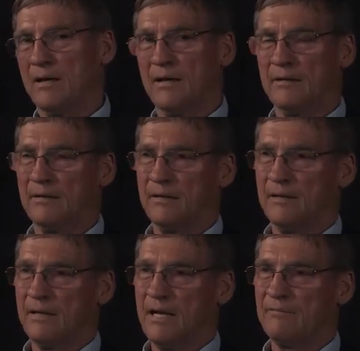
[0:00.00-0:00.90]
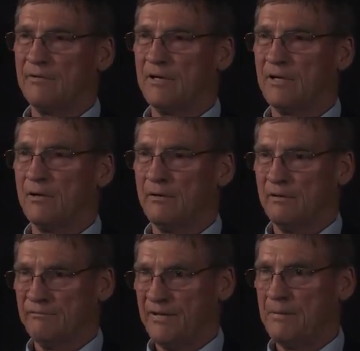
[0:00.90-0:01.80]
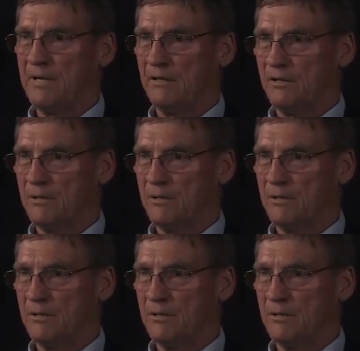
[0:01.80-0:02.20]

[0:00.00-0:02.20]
and uh, I have a, a female